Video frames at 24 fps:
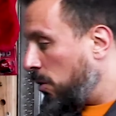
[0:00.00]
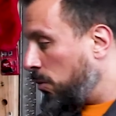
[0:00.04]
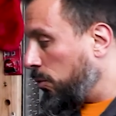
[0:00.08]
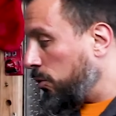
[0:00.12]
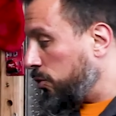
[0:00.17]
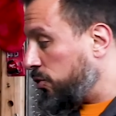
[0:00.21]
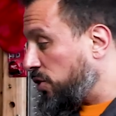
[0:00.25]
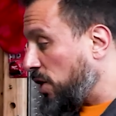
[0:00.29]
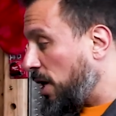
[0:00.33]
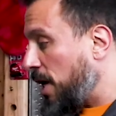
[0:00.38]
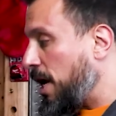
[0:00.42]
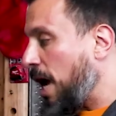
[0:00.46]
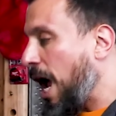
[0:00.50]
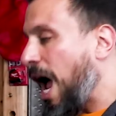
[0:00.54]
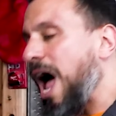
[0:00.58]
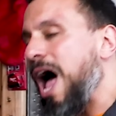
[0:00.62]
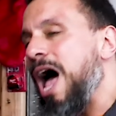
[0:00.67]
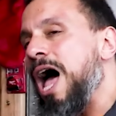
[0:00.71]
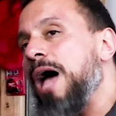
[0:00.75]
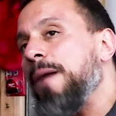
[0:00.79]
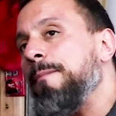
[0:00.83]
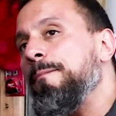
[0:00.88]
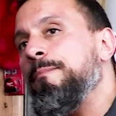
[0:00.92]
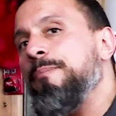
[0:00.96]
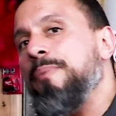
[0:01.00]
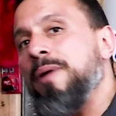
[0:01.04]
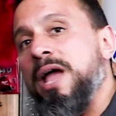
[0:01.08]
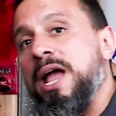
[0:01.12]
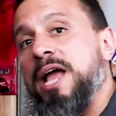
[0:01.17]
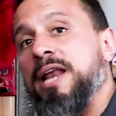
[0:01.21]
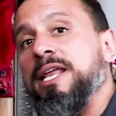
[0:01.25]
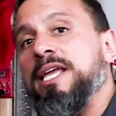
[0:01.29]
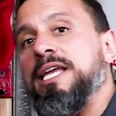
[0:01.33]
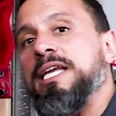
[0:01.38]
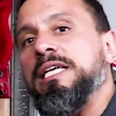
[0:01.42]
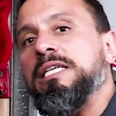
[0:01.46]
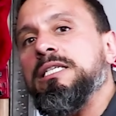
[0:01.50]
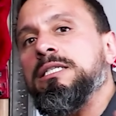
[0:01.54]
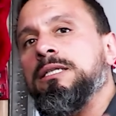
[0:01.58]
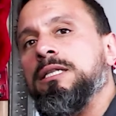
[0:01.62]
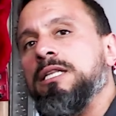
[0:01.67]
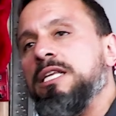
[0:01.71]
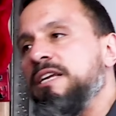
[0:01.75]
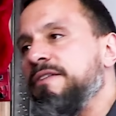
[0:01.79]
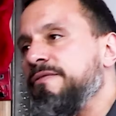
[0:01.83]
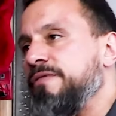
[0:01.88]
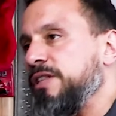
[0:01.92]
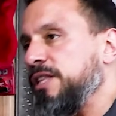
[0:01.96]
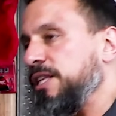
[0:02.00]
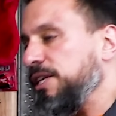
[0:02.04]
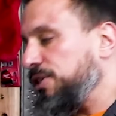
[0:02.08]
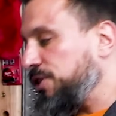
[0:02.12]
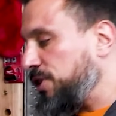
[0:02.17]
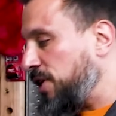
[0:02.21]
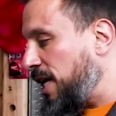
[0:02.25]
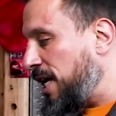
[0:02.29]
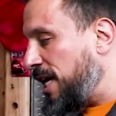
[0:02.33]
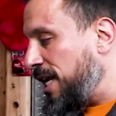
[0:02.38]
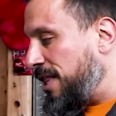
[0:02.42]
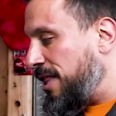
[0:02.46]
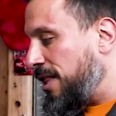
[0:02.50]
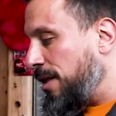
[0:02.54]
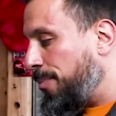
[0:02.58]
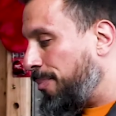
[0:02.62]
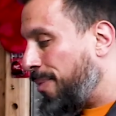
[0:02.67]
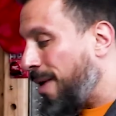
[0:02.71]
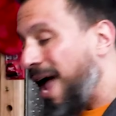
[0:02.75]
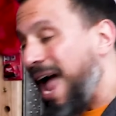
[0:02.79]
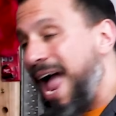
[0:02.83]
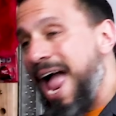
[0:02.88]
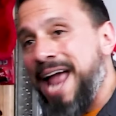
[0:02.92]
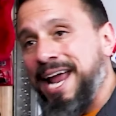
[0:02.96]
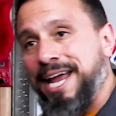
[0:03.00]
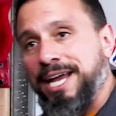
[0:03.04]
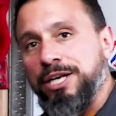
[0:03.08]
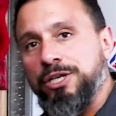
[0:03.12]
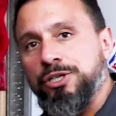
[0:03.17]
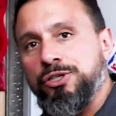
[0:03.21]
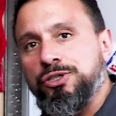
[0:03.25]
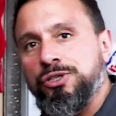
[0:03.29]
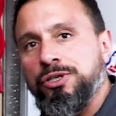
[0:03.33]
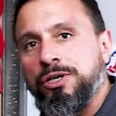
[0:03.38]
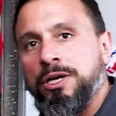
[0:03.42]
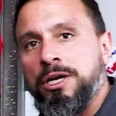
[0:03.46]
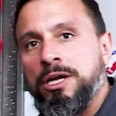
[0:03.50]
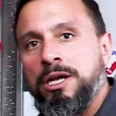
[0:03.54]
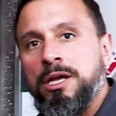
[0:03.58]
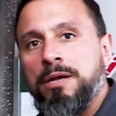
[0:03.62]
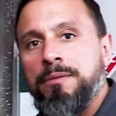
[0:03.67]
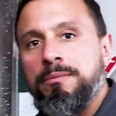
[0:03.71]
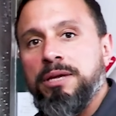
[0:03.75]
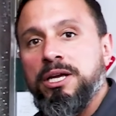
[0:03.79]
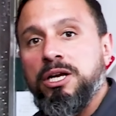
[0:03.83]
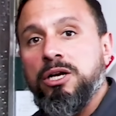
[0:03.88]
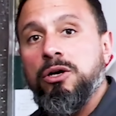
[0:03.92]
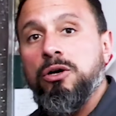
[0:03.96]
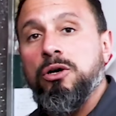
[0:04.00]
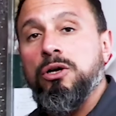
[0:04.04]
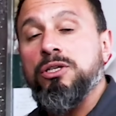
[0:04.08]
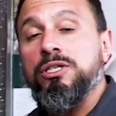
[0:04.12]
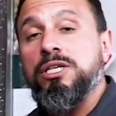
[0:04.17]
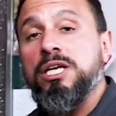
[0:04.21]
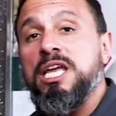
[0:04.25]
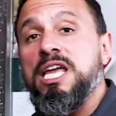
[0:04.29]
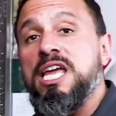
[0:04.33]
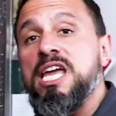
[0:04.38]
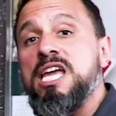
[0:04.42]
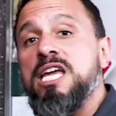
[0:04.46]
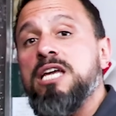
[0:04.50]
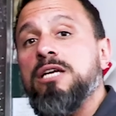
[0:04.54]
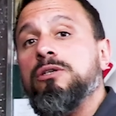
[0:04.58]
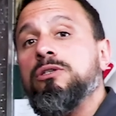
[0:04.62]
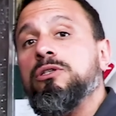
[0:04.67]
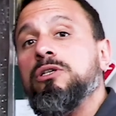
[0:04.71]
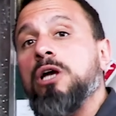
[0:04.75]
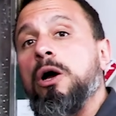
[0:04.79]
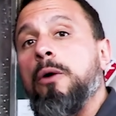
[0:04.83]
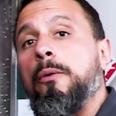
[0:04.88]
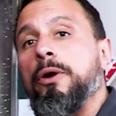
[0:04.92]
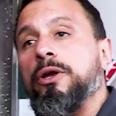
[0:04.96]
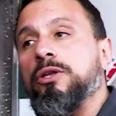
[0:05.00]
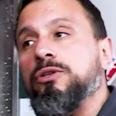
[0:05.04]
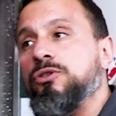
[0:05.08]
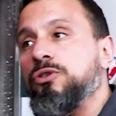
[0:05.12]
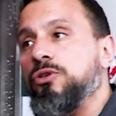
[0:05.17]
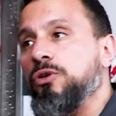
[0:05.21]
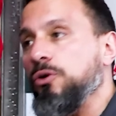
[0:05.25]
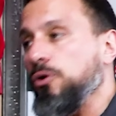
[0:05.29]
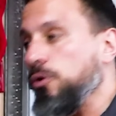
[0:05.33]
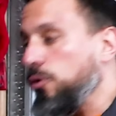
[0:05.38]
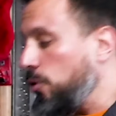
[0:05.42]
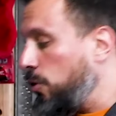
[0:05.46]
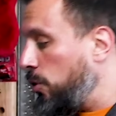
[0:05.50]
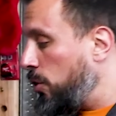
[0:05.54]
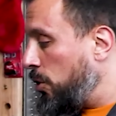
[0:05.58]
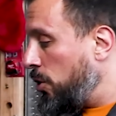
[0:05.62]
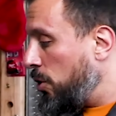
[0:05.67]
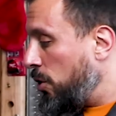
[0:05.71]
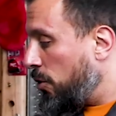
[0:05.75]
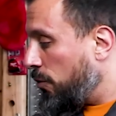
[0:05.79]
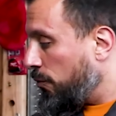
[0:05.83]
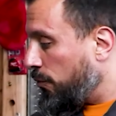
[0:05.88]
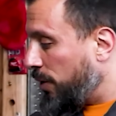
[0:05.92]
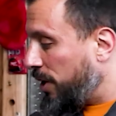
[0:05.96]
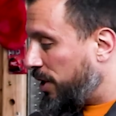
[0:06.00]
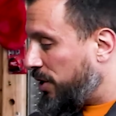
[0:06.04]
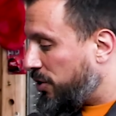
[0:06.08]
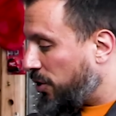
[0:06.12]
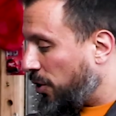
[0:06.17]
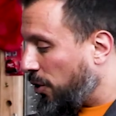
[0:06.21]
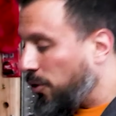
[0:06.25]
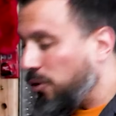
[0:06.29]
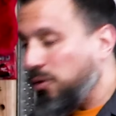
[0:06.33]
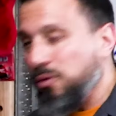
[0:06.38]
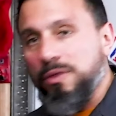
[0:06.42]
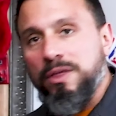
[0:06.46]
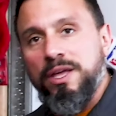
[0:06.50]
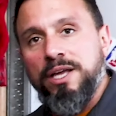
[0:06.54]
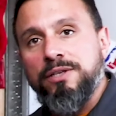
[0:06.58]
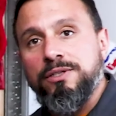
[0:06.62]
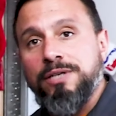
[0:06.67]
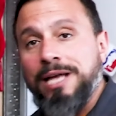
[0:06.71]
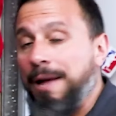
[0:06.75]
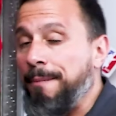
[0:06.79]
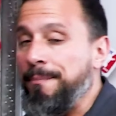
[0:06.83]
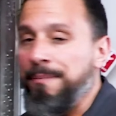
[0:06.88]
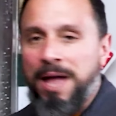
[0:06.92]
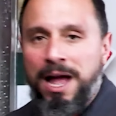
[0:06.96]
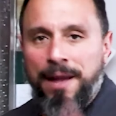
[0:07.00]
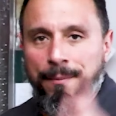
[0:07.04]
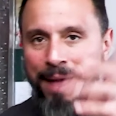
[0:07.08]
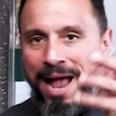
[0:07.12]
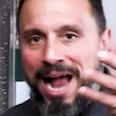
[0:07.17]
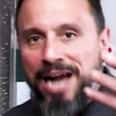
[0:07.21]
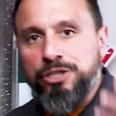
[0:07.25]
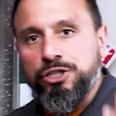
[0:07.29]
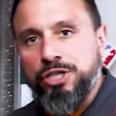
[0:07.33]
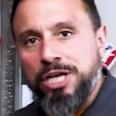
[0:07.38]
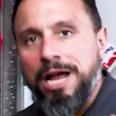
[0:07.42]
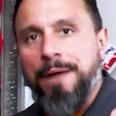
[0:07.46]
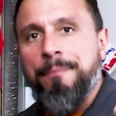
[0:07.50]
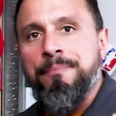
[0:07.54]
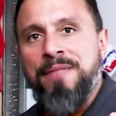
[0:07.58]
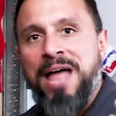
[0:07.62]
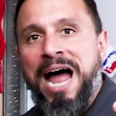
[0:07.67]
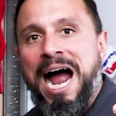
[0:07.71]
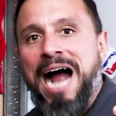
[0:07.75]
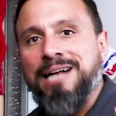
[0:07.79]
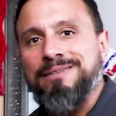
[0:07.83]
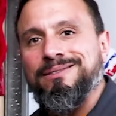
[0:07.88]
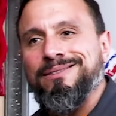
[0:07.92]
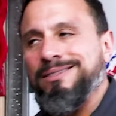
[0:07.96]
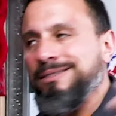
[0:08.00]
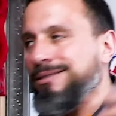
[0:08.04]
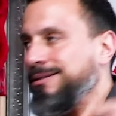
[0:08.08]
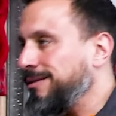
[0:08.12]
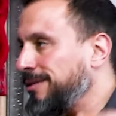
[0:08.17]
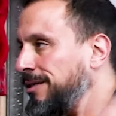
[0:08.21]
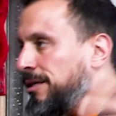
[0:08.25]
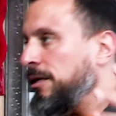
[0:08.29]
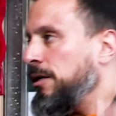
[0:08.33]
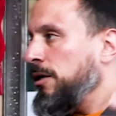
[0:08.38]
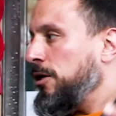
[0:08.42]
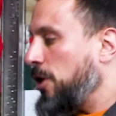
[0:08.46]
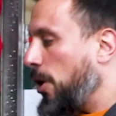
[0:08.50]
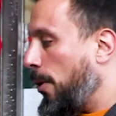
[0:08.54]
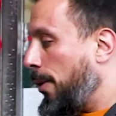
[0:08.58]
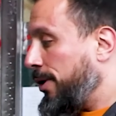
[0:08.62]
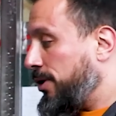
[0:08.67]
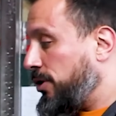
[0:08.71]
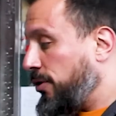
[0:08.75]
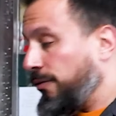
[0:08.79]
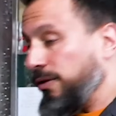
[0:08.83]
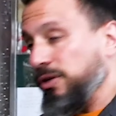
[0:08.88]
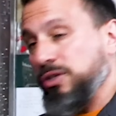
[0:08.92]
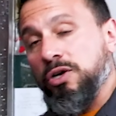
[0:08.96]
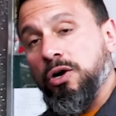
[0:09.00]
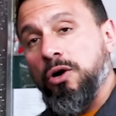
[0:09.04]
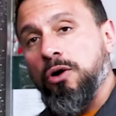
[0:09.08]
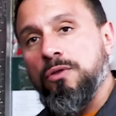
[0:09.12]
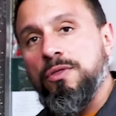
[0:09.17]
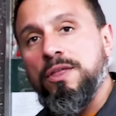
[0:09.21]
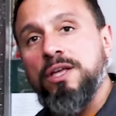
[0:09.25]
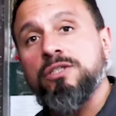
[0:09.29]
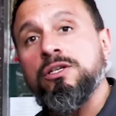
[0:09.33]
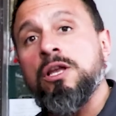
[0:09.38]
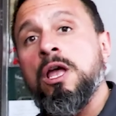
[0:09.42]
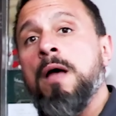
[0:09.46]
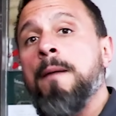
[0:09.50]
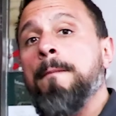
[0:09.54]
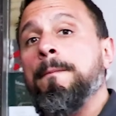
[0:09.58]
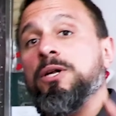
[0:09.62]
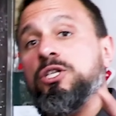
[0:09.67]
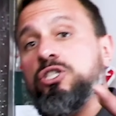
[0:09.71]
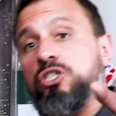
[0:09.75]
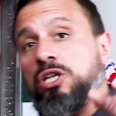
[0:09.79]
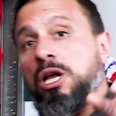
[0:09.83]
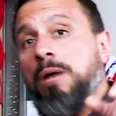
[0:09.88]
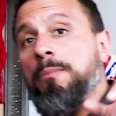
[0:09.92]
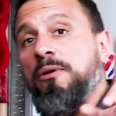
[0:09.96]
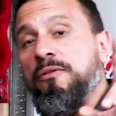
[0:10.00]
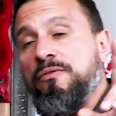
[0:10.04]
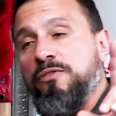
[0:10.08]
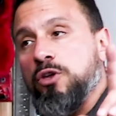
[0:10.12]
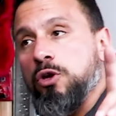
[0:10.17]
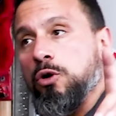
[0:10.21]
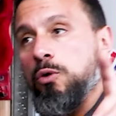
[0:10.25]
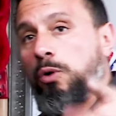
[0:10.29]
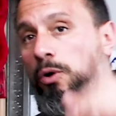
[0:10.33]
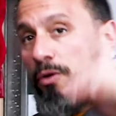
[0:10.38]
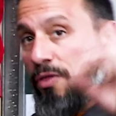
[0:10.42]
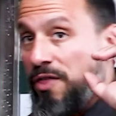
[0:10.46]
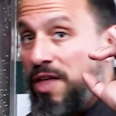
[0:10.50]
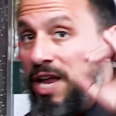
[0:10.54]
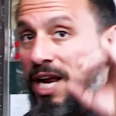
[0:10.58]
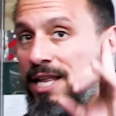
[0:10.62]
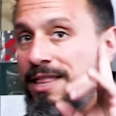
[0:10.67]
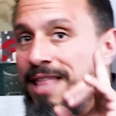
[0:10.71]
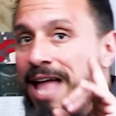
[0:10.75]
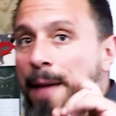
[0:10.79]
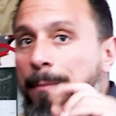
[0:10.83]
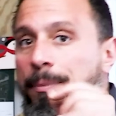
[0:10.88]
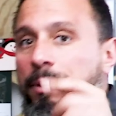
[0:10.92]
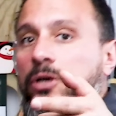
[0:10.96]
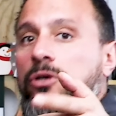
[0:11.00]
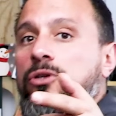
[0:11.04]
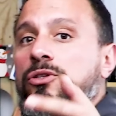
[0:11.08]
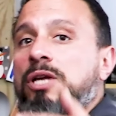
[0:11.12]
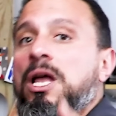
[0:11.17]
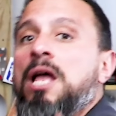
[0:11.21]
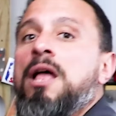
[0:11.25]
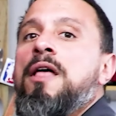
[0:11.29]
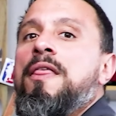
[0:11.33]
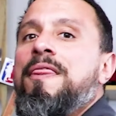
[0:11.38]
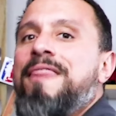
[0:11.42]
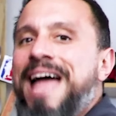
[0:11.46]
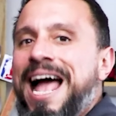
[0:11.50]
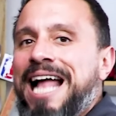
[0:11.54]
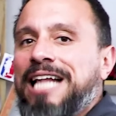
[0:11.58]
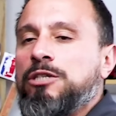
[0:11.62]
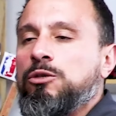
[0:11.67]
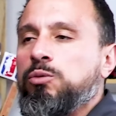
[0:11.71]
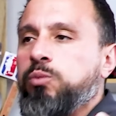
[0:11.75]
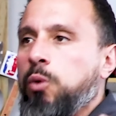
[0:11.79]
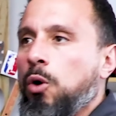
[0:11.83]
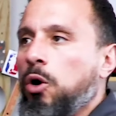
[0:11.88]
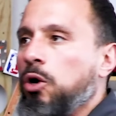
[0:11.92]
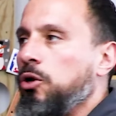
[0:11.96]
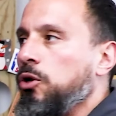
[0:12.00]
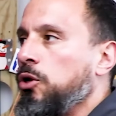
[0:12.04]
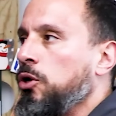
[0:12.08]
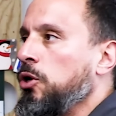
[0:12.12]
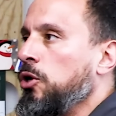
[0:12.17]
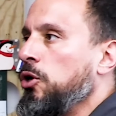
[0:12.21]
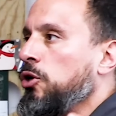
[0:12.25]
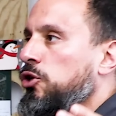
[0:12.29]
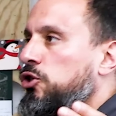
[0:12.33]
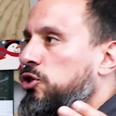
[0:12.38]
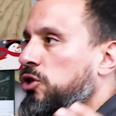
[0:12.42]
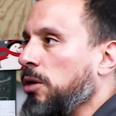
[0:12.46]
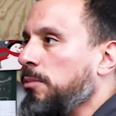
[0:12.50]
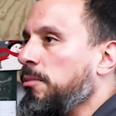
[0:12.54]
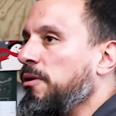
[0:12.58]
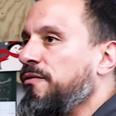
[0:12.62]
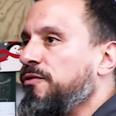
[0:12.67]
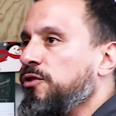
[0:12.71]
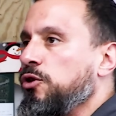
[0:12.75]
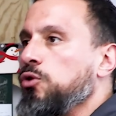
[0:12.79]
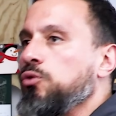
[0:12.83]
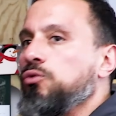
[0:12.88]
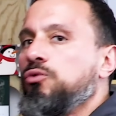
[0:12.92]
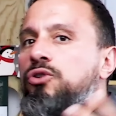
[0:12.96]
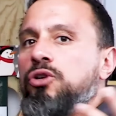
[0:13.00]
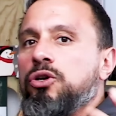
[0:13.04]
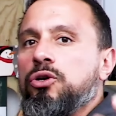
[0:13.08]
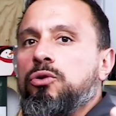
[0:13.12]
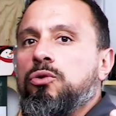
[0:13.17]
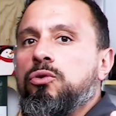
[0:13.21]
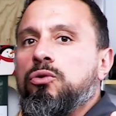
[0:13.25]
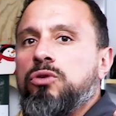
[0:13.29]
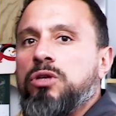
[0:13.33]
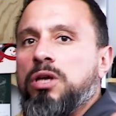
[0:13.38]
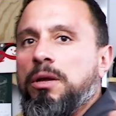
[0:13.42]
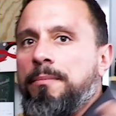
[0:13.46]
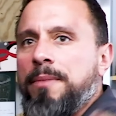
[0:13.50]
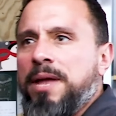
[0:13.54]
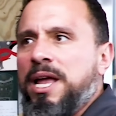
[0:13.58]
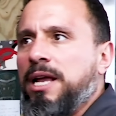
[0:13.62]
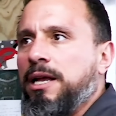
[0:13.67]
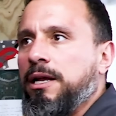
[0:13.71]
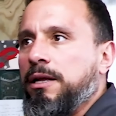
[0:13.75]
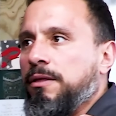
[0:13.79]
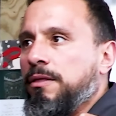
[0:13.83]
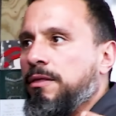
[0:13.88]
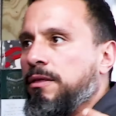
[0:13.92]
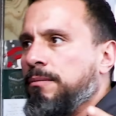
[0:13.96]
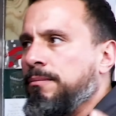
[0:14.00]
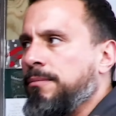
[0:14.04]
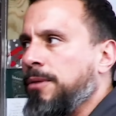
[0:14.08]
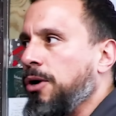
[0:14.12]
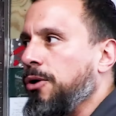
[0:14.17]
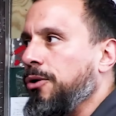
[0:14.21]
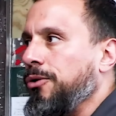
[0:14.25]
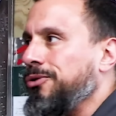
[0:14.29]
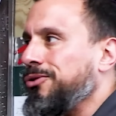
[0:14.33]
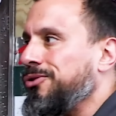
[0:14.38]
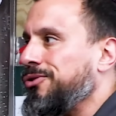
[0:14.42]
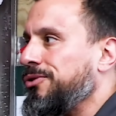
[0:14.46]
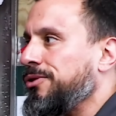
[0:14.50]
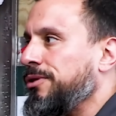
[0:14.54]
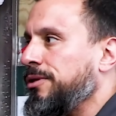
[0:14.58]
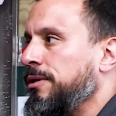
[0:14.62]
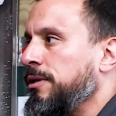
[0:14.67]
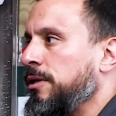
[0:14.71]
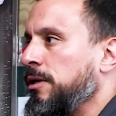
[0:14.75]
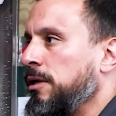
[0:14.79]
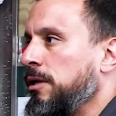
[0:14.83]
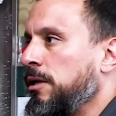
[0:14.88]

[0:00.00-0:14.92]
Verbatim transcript: will say, I bet he's leaving this in the package because he's going to return this. I'm not going to return this, but some of you are thinking that because that's what some of you do to make the most